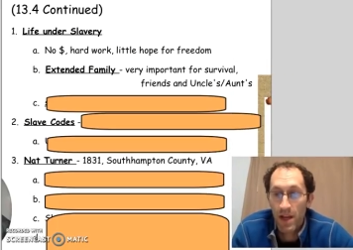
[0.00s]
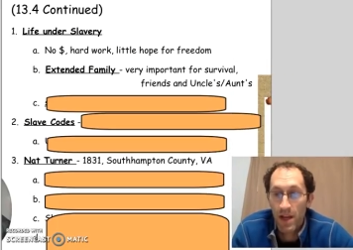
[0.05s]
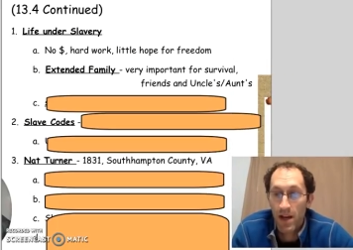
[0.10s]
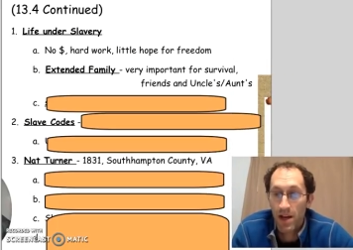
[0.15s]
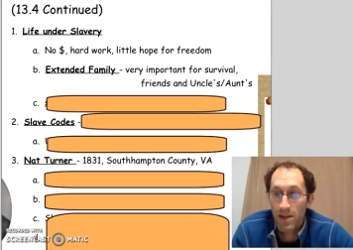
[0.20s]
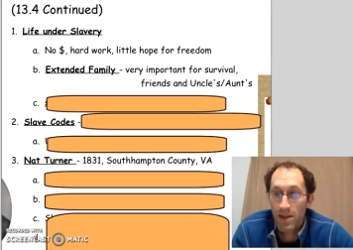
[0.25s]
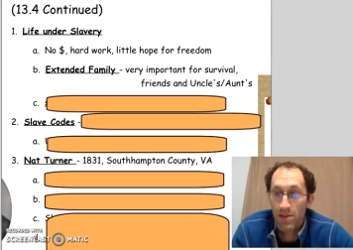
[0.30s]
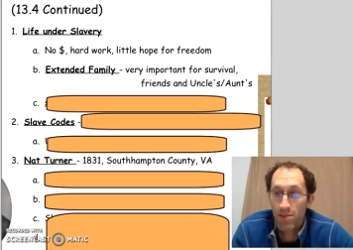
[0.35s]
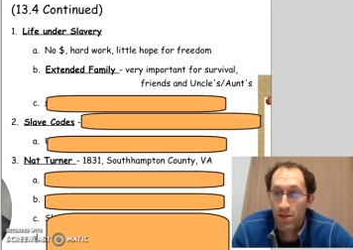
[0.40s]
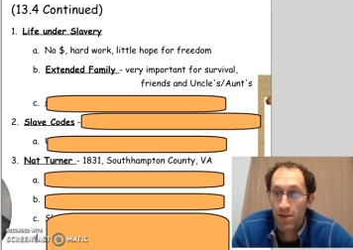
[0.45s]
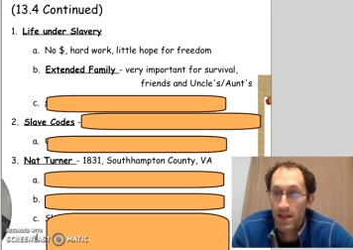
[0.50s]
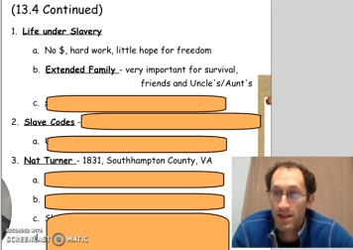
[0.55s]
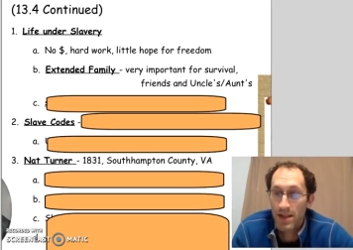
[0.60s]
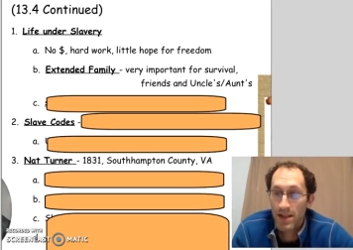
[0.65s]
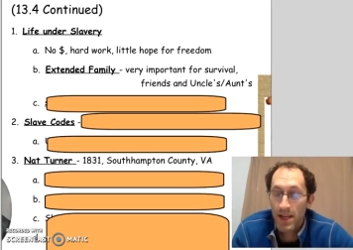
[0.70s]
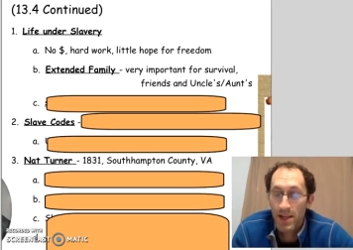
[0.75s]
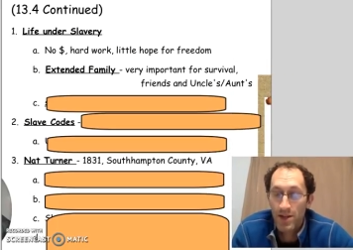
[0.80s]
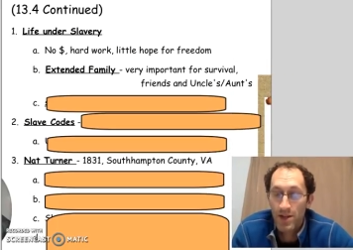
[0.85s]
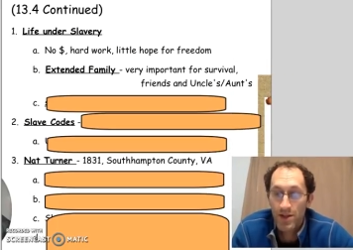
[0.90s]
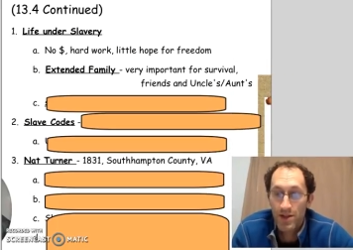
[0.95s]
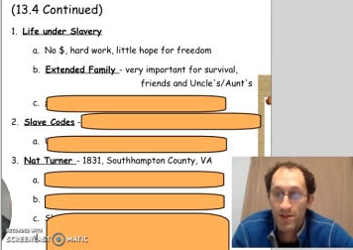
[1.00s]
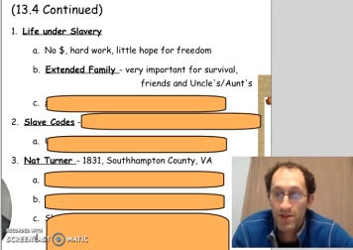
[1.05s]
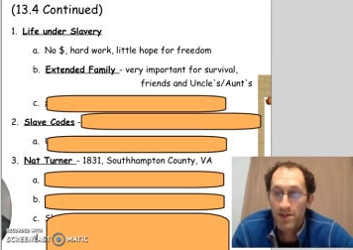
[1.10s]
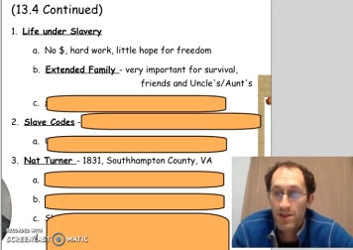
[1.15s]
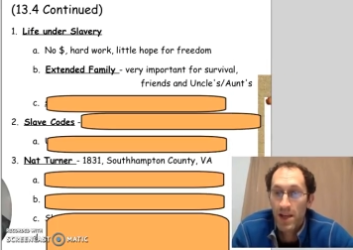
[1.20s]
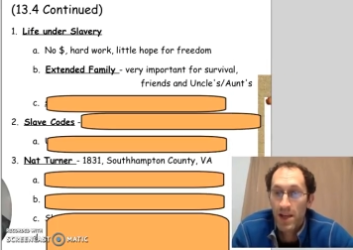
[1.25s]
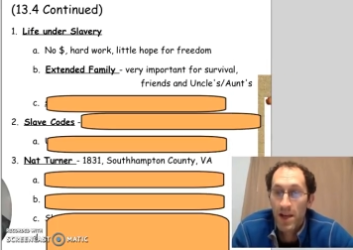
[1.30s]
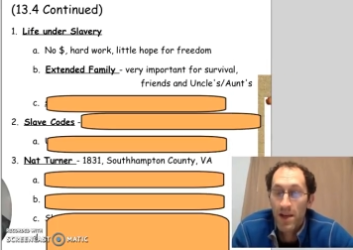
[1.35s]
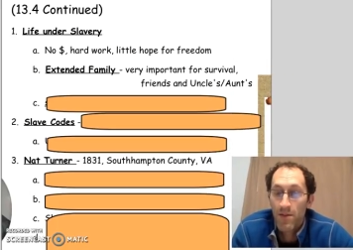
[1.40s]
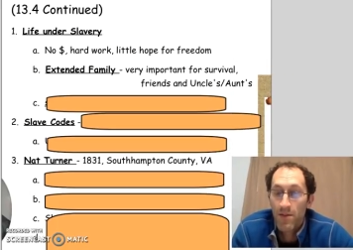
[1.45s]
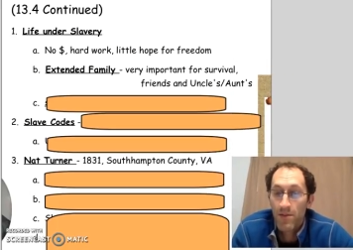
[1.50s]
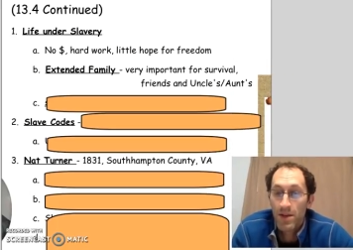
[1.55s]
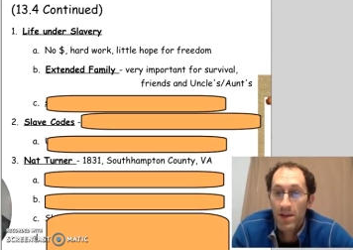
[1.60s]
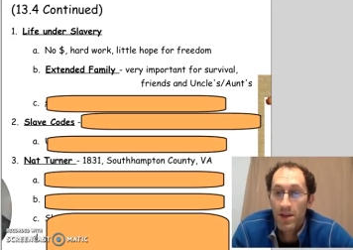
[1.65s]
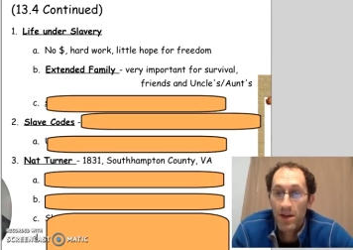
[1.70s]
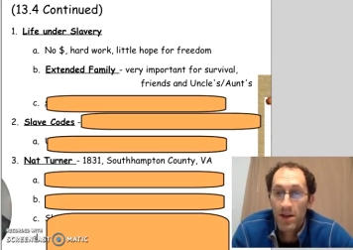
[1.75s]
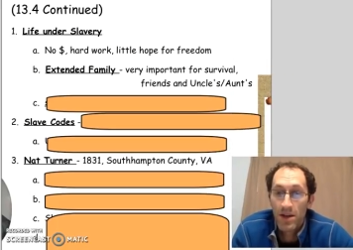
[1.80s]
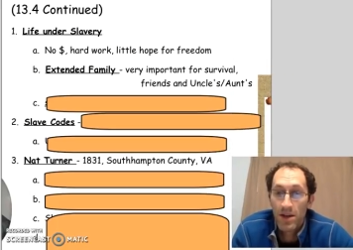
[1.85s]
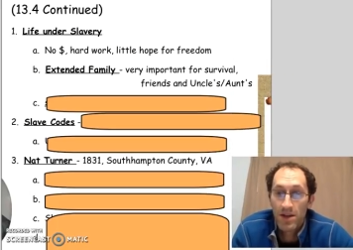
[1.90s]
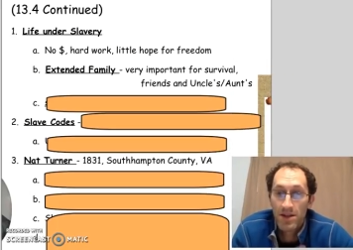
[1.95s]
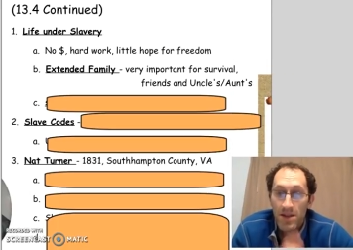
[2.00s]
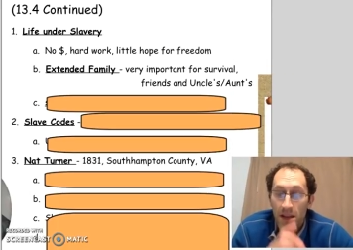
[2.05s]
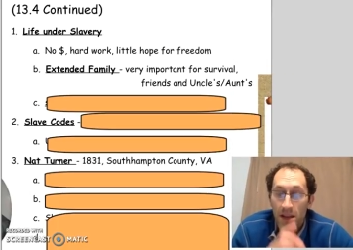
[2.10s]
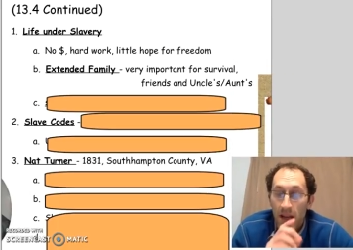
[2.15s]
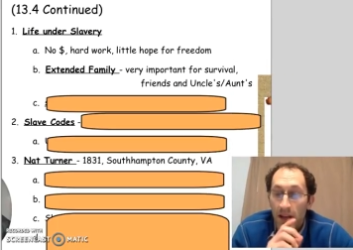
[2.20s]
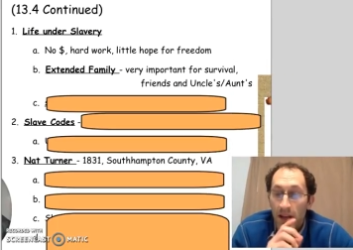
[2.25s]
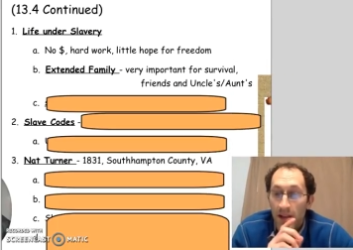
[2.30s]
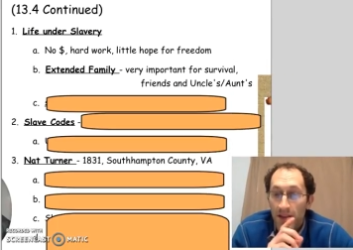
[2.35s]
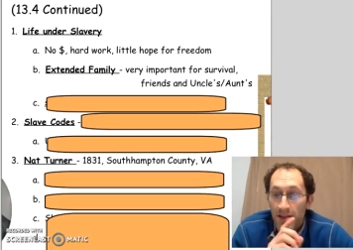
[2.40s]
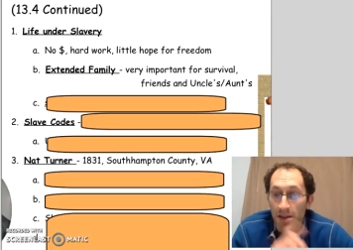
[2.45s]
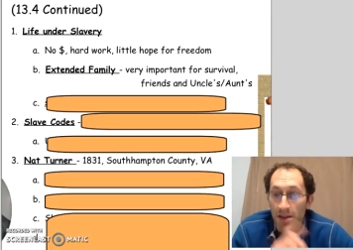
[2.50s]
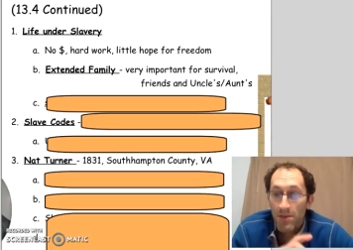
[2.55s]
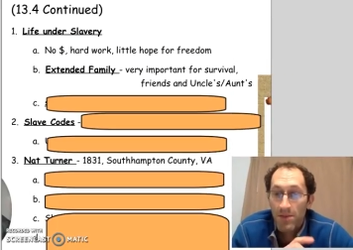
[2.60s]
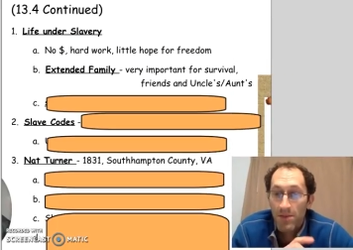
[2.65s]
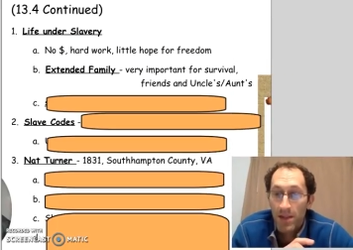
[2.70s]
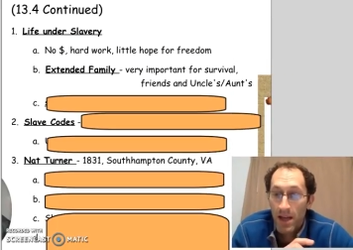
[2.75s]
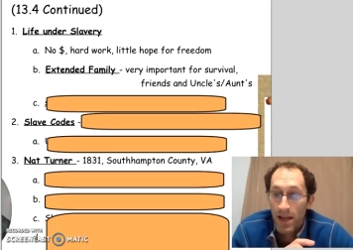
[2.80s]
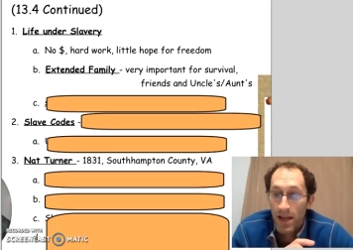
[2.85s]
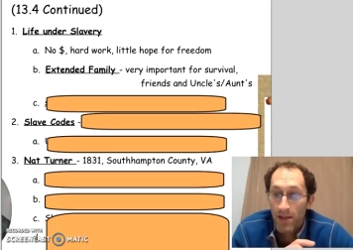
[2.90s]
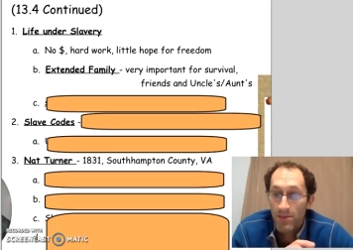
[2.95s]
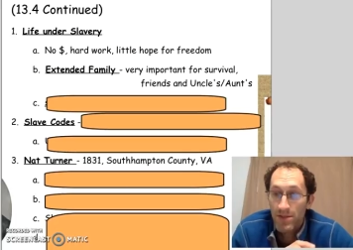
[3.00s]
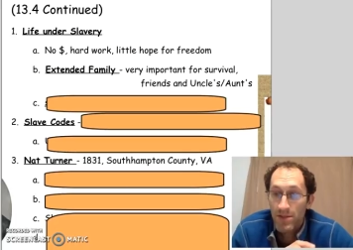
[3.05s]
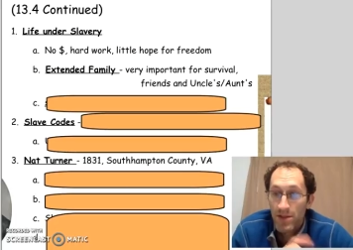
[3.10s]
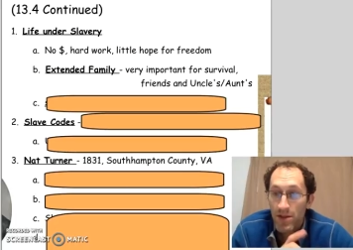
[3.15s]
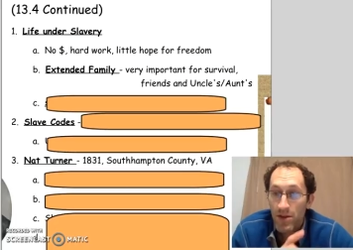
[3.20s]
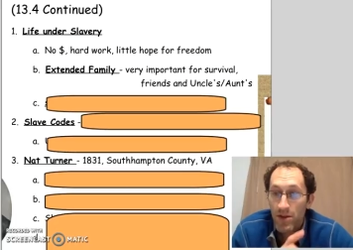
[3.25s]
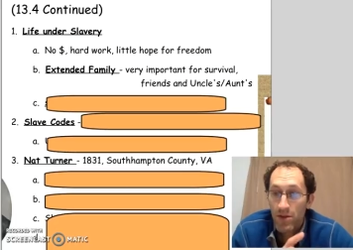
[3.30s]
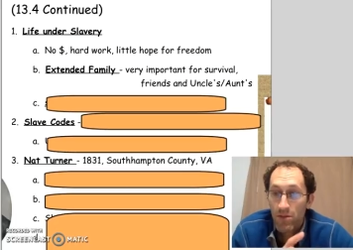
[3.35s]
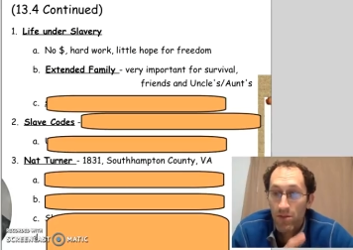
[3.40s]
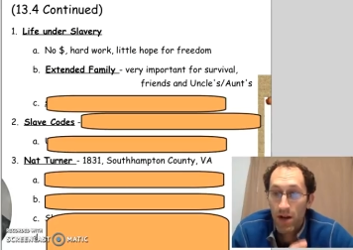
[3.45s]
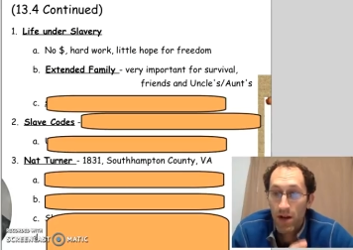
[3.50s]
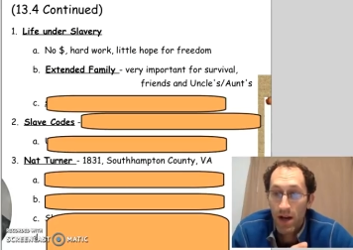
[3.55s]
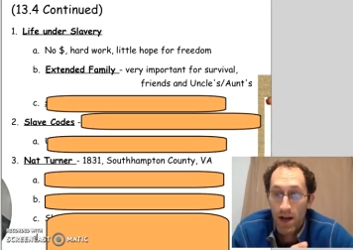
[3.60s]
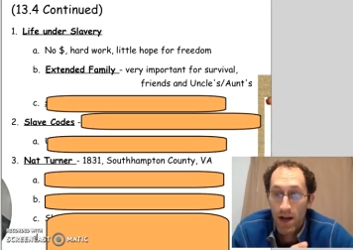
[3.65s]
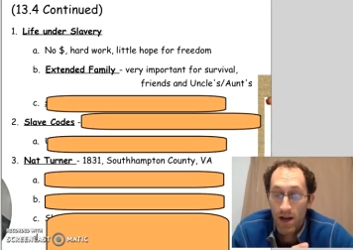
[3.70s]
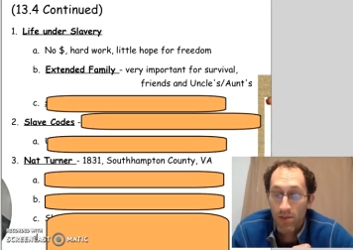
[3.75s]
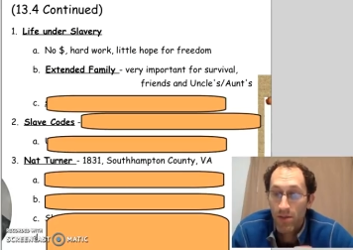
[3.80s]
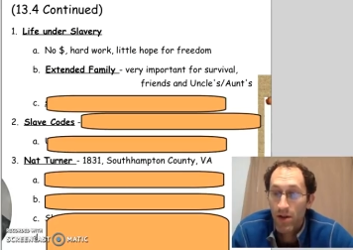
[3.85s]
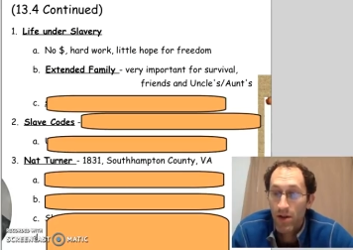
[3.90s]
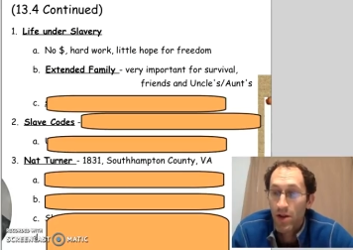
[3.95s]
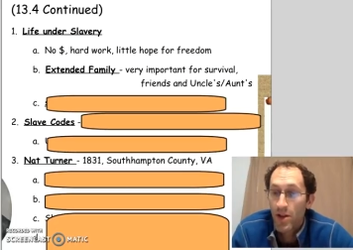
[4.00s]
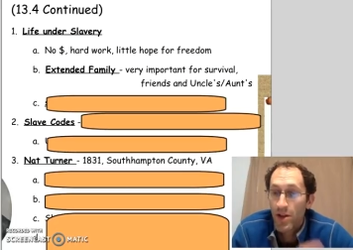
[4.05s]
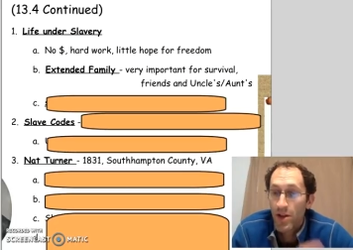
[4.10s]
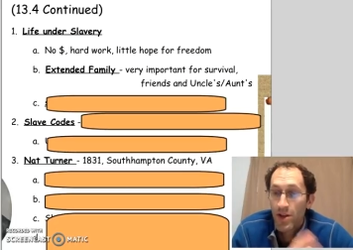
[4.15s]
on the plantations because sometimes your mom,